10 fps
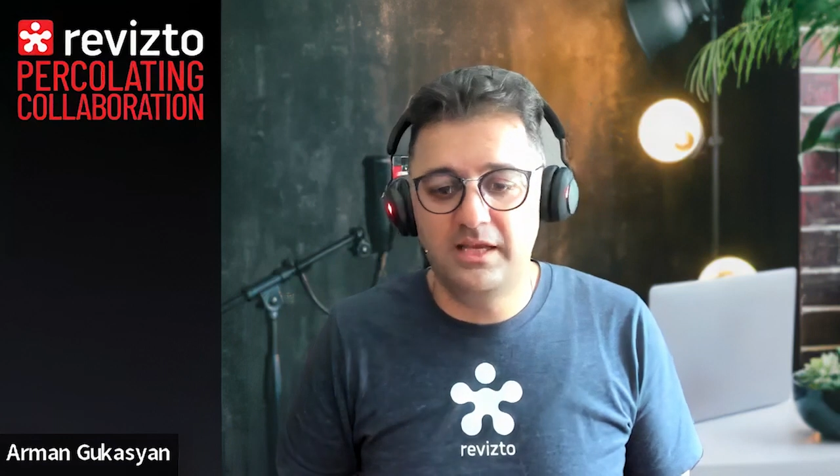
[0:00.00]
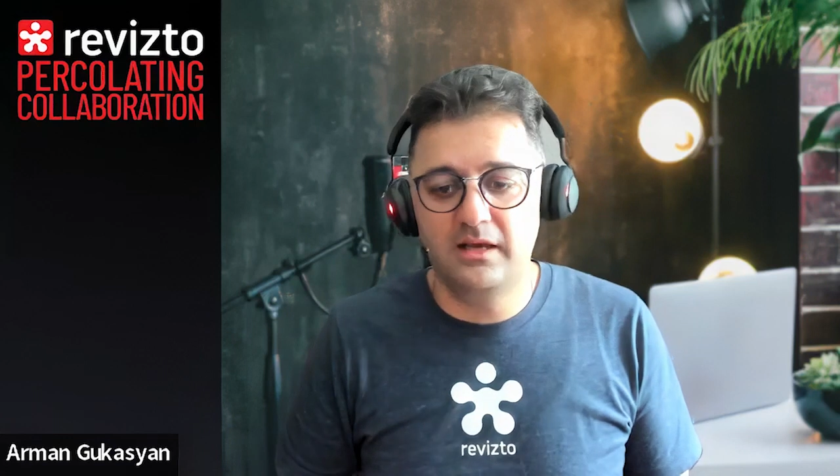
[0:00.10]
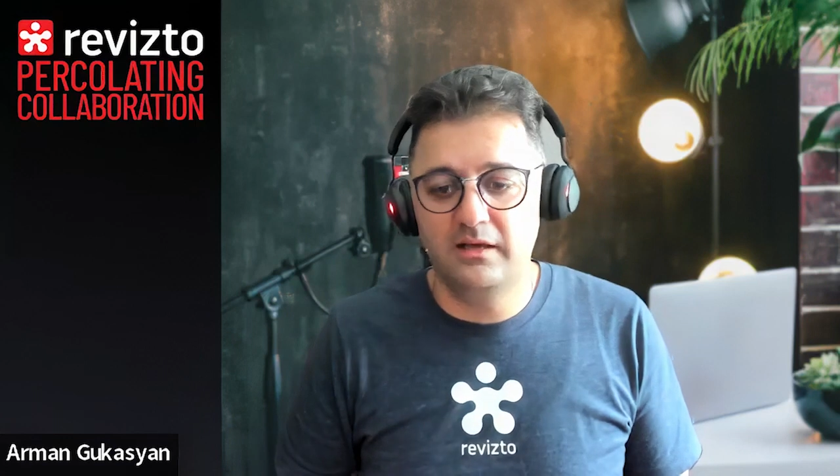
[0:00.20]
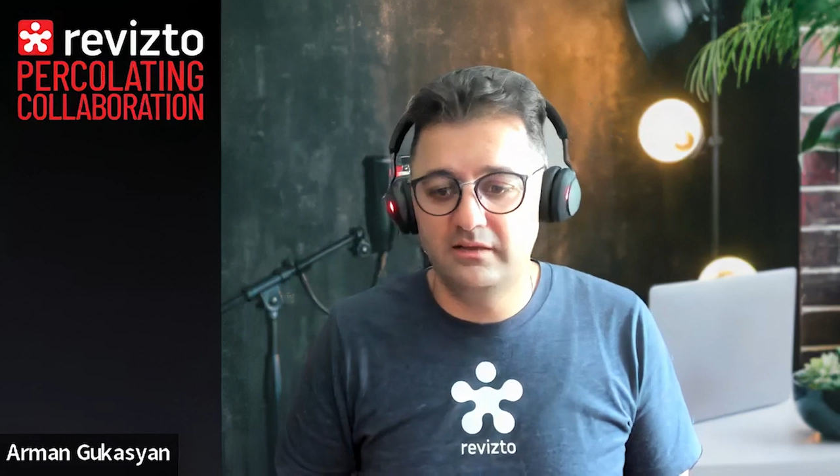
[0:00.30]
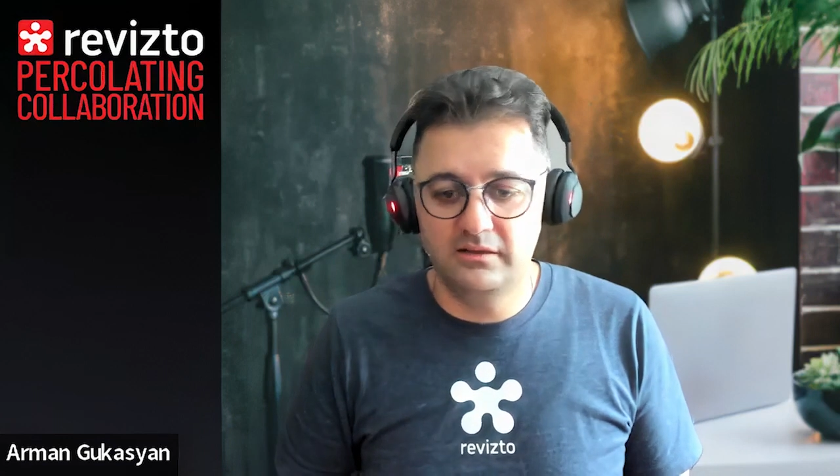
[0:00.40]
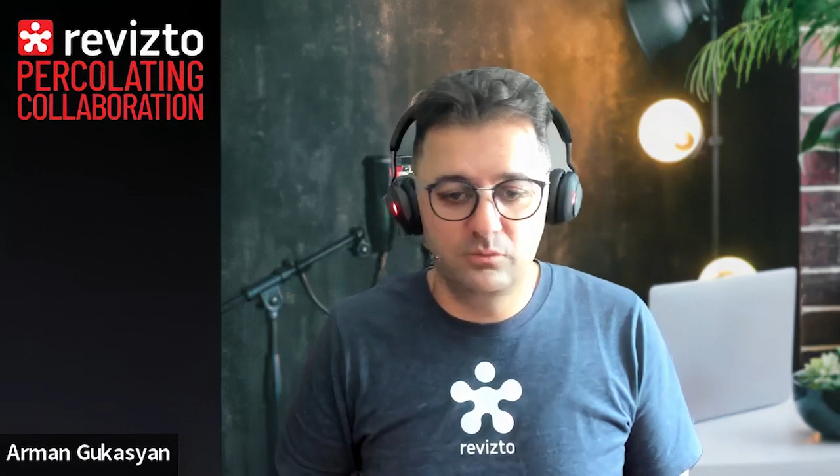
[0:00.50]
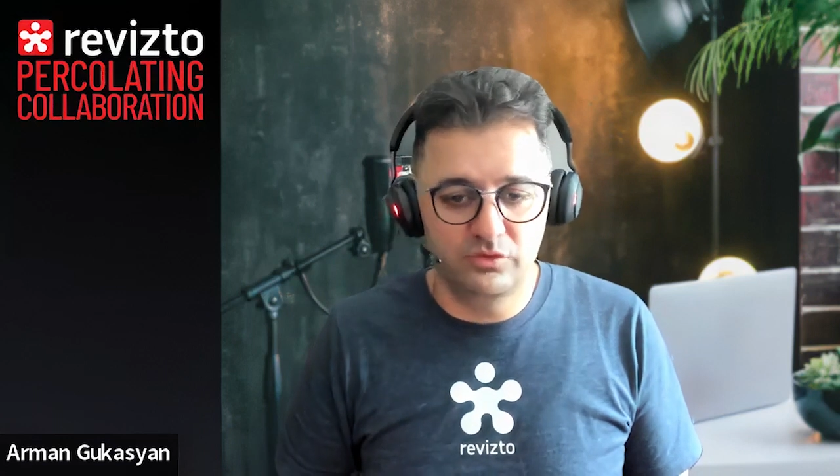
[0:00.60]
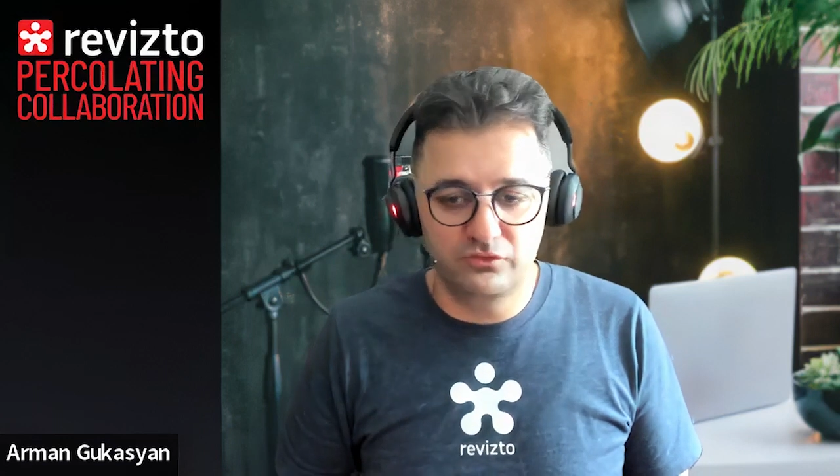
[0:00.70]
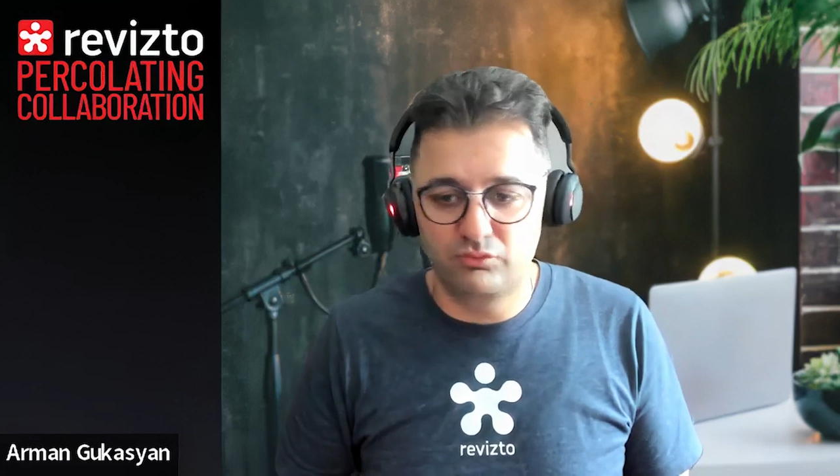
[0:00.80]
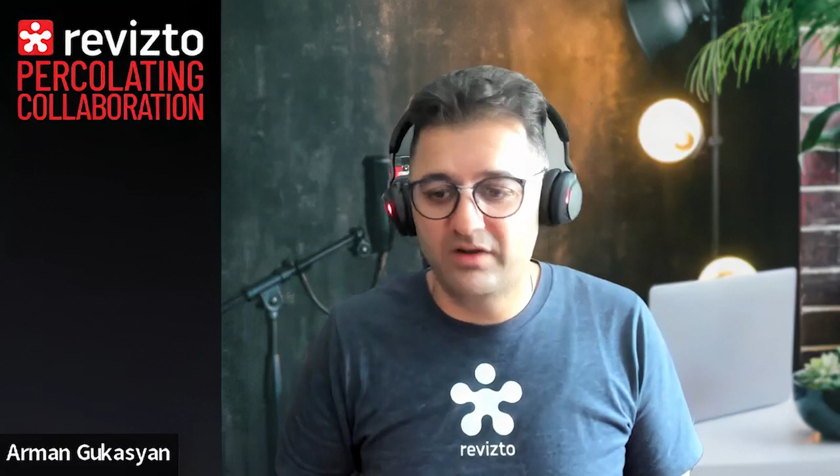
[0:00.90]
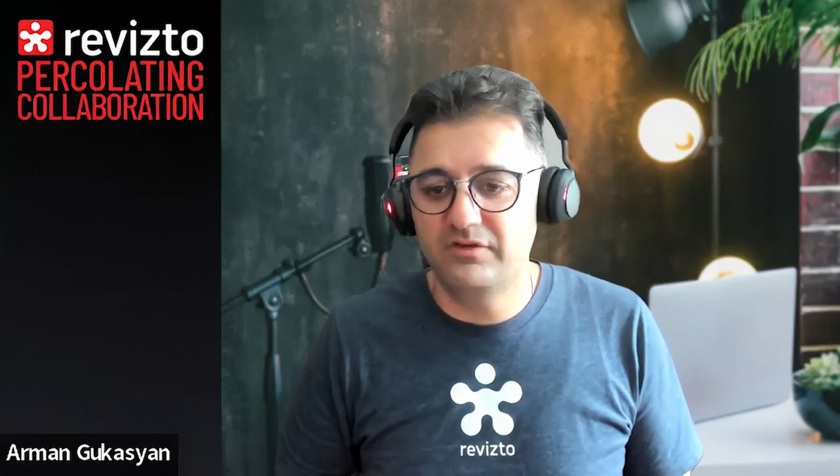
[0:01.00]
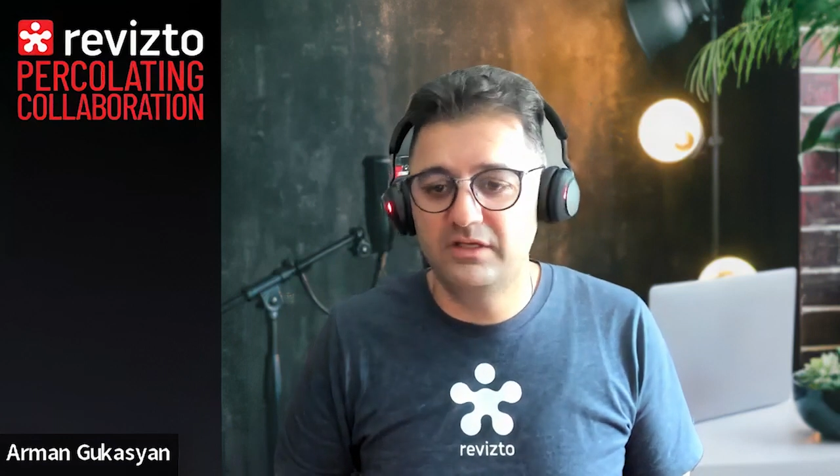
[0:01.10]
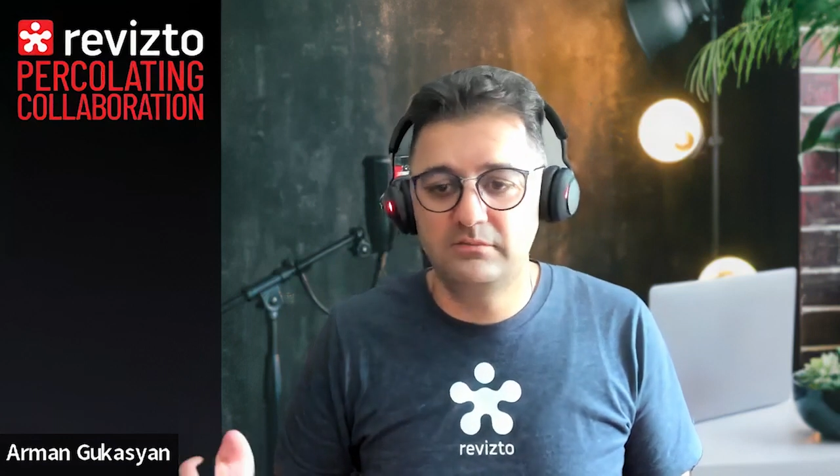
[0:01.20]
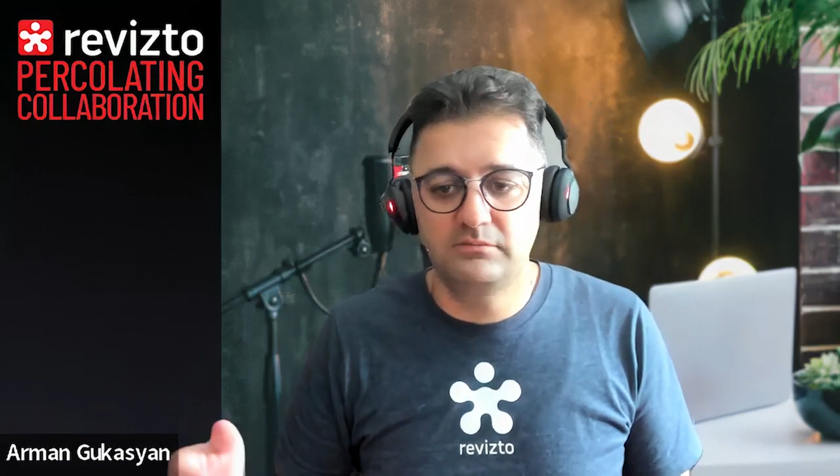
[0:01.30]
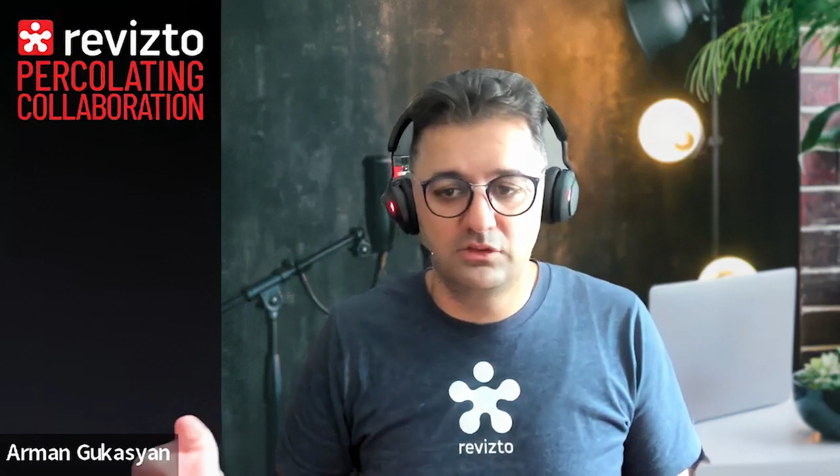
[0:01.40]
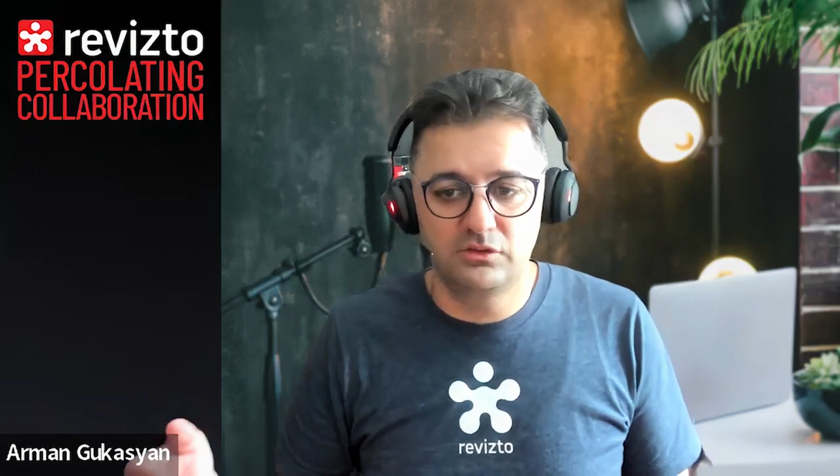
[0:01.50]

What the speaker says: Yeah, it was Revit,